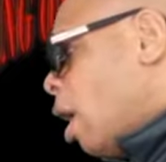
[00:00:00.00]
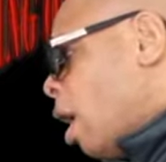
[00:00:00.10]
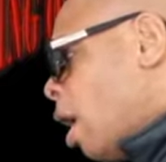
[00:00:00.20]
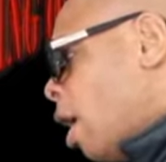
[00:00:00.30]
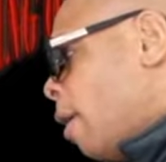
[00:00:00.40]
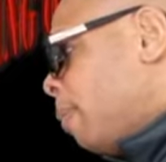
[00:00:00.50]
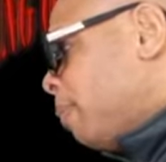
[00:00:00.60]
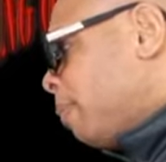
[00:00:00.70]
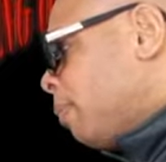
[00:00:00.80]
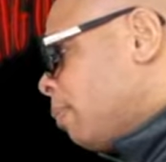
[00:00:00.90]

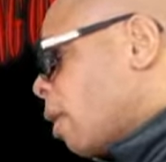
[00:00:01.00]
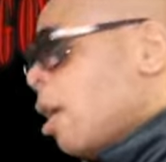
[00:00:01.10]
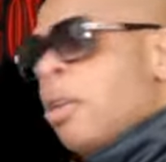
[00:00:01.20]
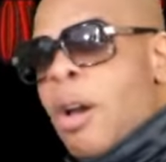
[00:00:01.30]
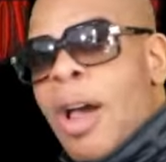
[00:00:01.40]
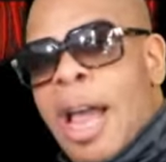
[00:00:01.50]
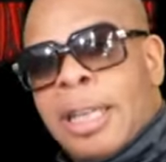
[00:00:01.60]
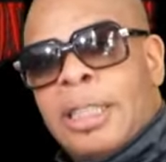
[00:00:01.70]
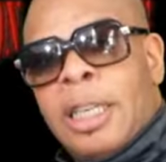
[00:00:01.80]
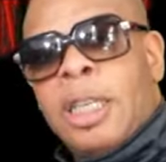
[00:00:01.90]
Um, no,
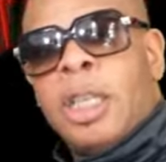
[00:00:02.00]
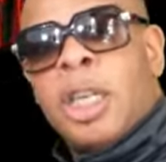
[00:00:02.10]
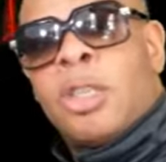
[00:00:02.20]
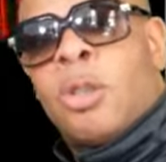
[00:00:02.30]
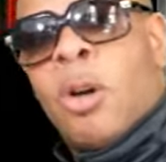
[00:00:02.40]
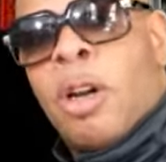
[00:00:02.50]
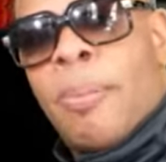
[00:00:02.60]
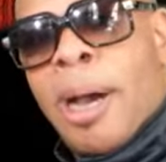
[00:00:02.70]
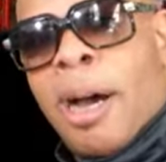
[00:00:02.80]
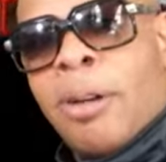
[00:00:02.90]
actually, let's talk
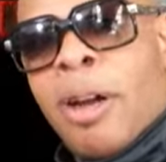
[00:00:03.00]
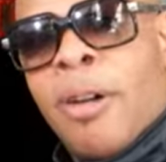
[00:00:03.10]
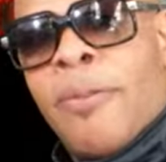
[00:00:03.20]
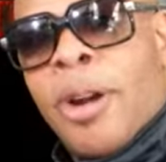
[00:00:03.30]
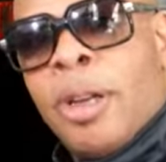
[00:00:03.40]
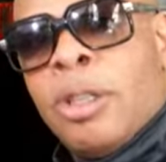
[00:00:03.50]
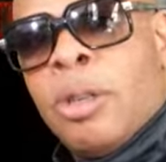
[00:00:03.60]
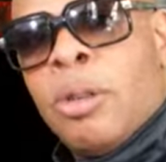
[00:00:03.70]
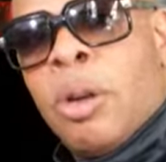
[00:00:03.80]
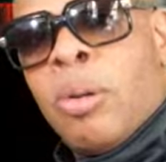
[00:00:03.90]
about a very
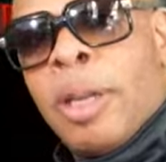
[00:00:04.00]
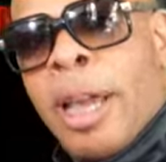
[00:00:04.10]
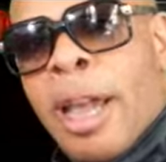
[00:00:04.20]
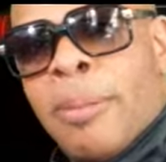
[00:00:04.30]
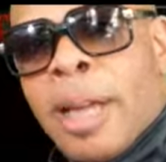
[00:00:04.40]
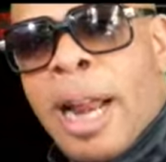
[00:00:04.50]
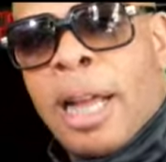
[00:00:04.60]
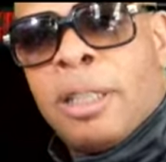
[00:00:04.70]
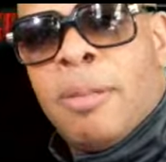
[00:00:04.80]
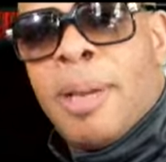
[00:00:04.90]
little known game that
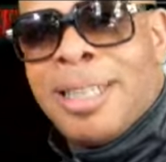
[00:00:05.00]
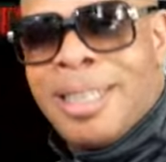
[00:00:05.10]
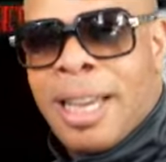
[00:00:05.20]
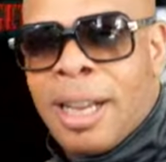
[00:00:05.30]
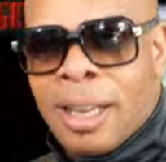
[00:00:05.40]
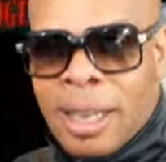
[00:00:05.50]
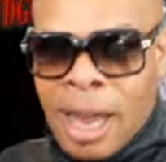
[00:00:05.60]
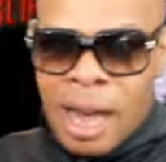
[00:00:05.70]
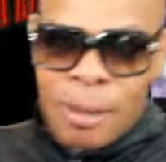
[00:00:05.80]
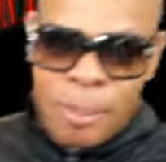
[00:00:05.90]
actually made Sega a
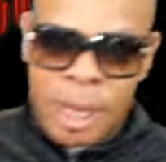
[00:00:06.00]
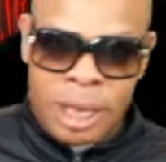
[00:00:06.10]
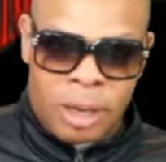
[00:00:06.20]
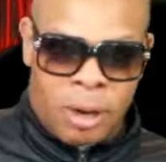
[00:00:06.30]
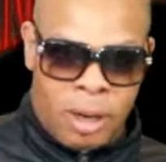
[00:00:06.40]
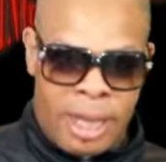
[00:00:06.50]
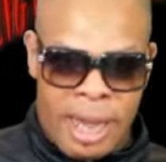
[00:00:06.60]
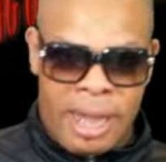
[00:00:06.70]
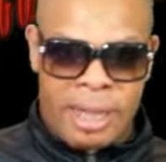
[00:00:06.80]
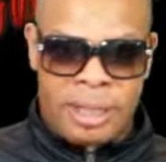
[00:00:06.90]
lot of money in the
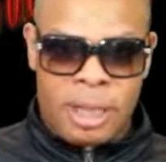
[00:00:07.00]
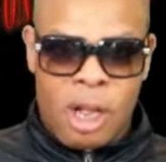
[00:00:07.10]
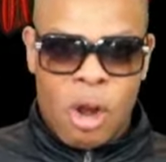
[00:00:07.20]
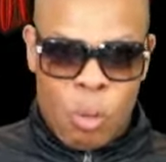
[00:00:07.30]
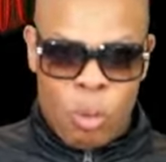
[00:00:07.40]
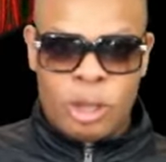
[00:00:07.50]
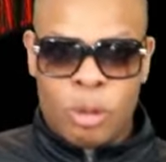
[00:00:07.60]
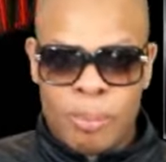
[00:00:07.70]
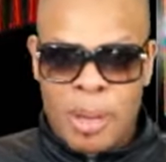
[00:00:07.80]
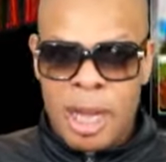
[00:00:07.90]
arcades,
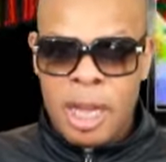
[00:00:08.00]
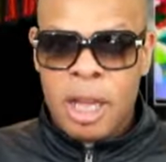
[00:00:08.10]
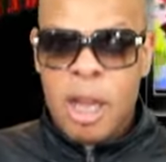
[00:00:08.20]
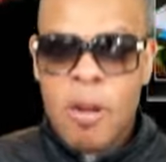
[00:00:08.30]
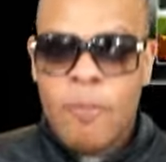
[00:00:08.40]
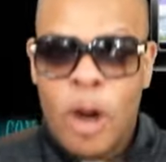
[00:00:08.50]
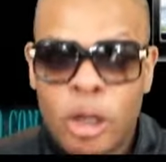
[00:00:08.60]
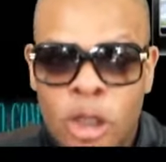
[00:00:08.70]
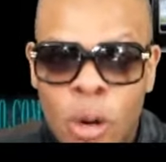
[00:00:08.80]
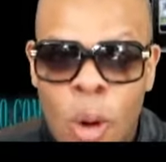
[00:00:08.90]
which would be
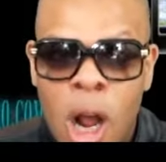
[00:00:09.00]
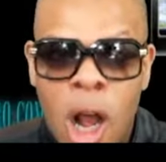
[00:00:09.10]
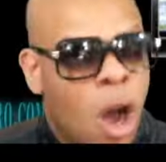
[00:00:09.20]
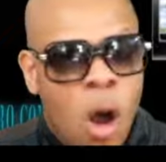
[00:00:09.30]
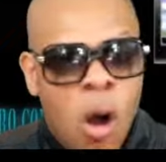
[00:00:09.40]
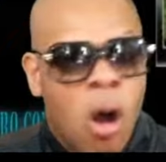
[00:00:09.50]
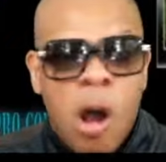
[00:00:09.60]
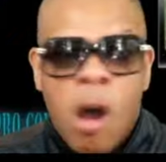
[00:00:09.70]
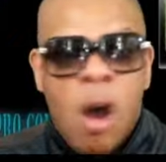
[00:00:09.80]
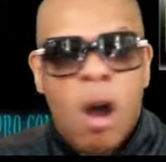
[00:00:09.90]
Virtual
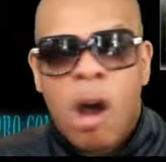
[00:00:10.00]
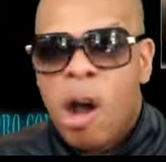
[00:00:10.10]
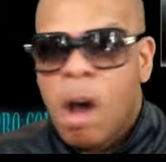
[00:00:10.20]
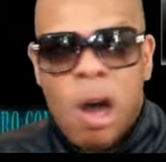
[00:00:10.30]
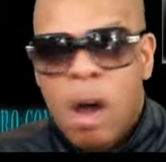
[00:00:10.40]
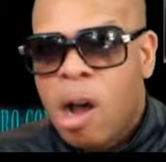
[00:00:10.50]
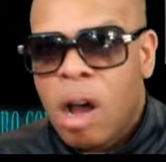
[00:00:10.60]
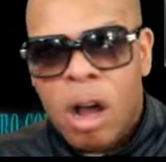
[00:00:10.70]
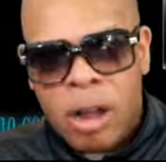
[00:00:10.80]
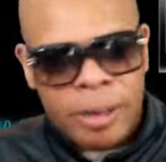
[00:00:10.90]

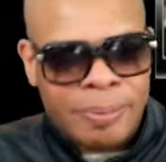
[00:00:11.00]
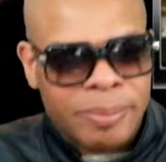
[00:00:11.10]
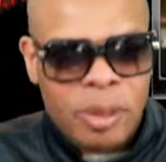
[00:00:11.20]
On!